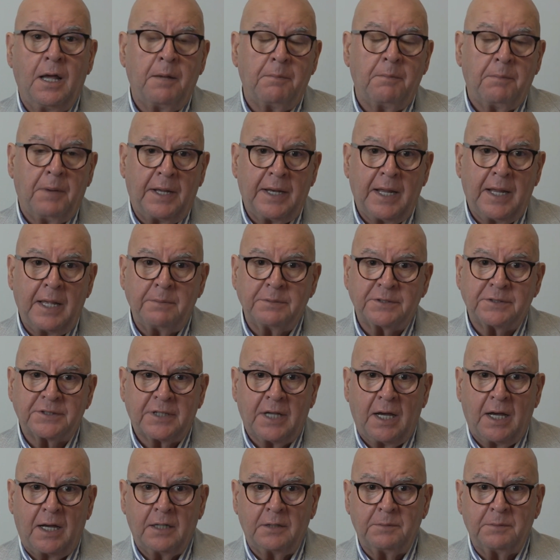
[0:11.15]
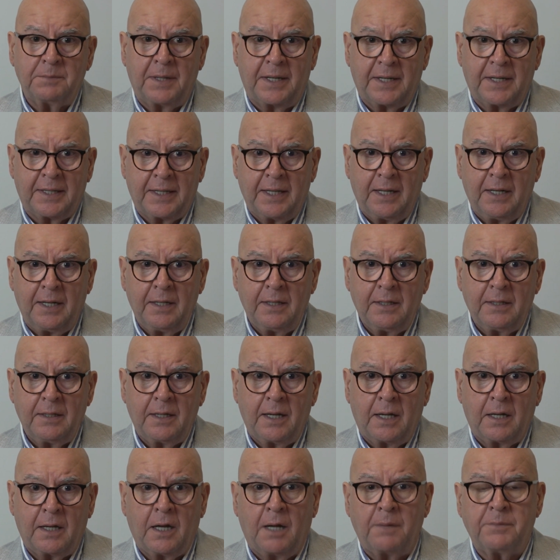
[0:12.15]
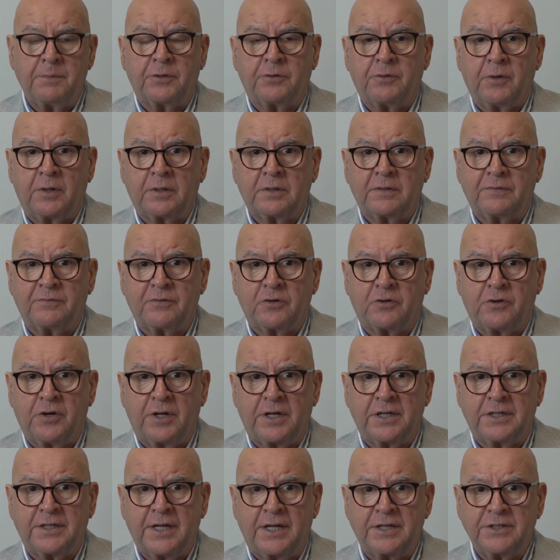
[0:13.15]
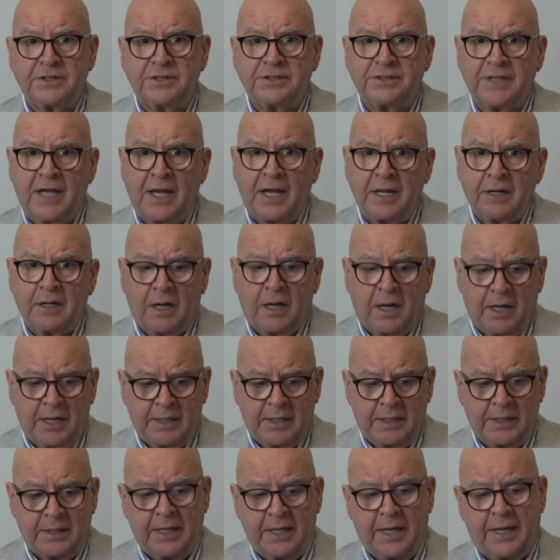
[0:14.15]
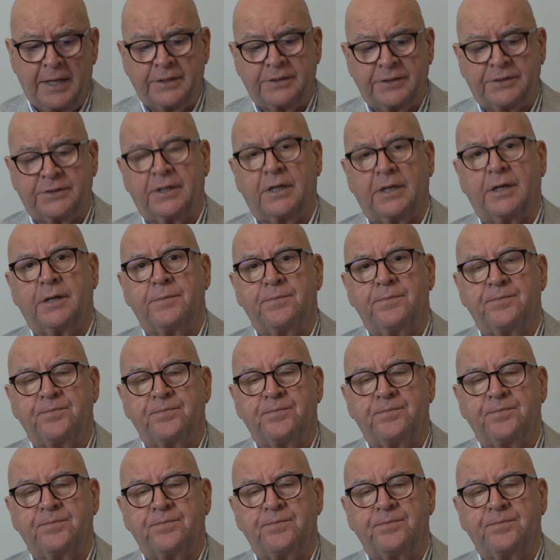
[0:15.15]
My name is Karl and I'm the Director of Accreditations at IEAC.